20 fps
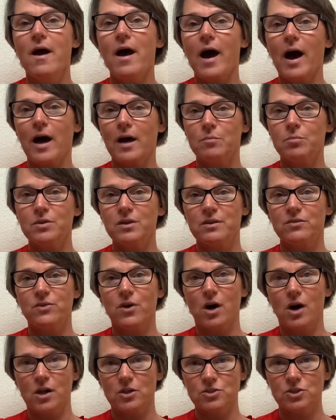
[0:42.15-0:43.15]
I believe
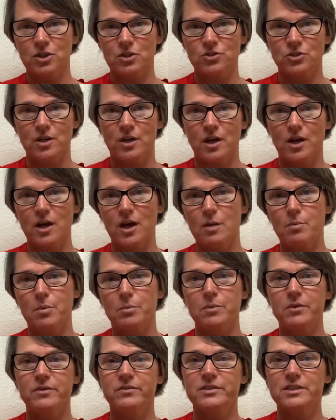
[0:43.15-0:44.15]
all children are
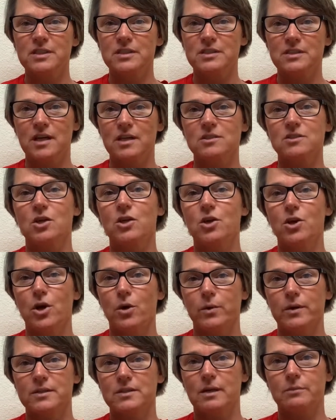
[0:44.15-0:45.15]
capable of success, no
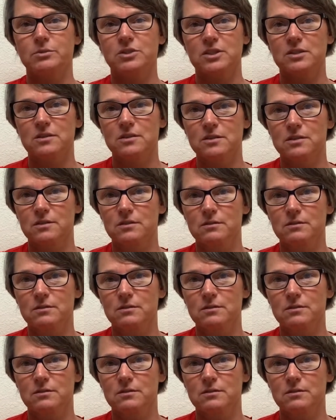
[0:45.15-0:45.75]
exceptions.